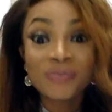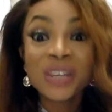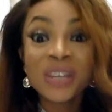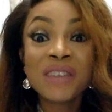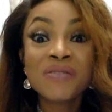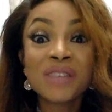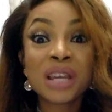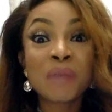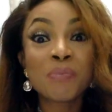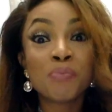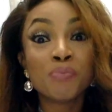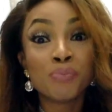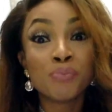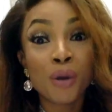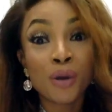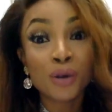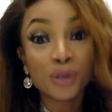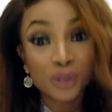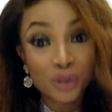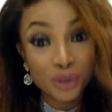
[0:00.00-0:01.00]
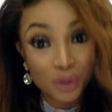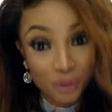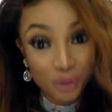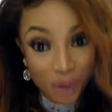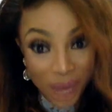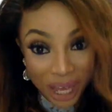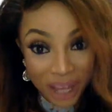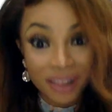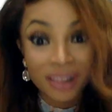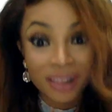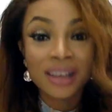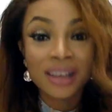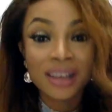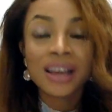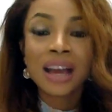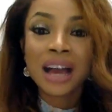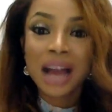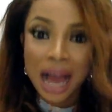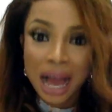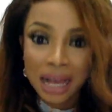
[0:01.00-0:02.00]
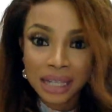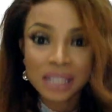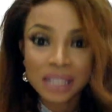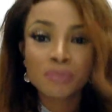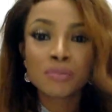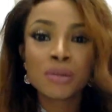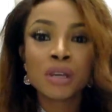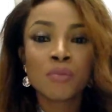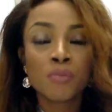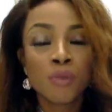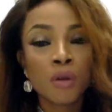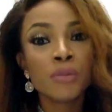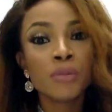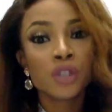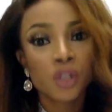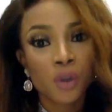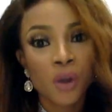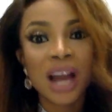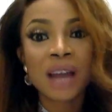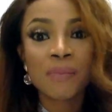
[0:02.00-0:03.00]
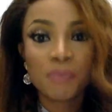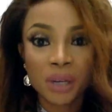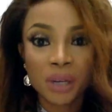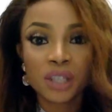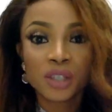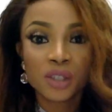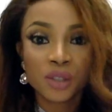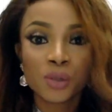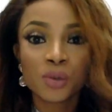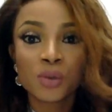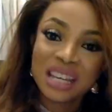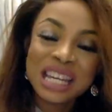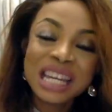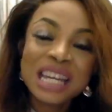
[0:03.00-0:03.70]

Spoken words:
If they born you well, ask me, Mom, is your eye paining you?